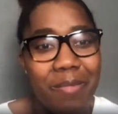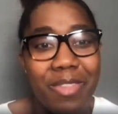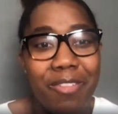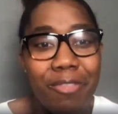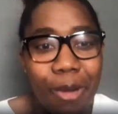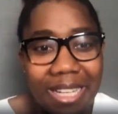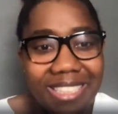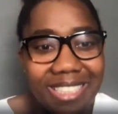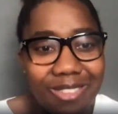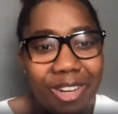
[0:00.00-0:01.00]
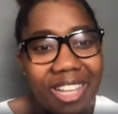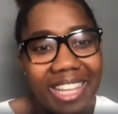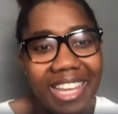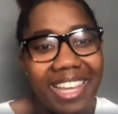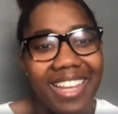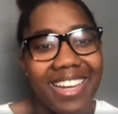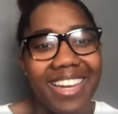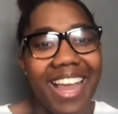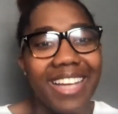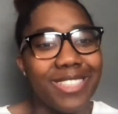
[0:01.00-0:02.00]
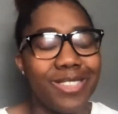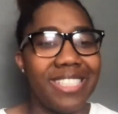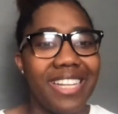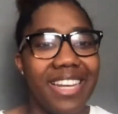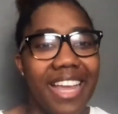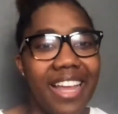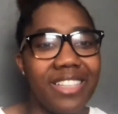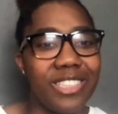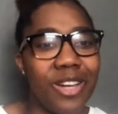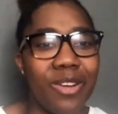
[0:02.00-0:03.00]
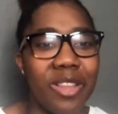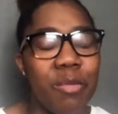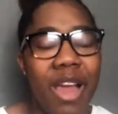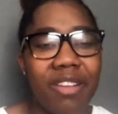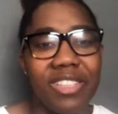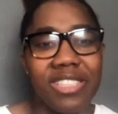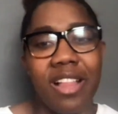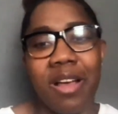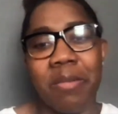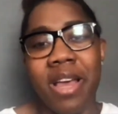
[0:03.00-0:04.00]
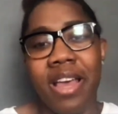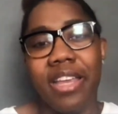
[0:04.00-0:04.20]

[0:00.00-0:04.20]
the voice, really, a national syndicated show in the Breakfast Club.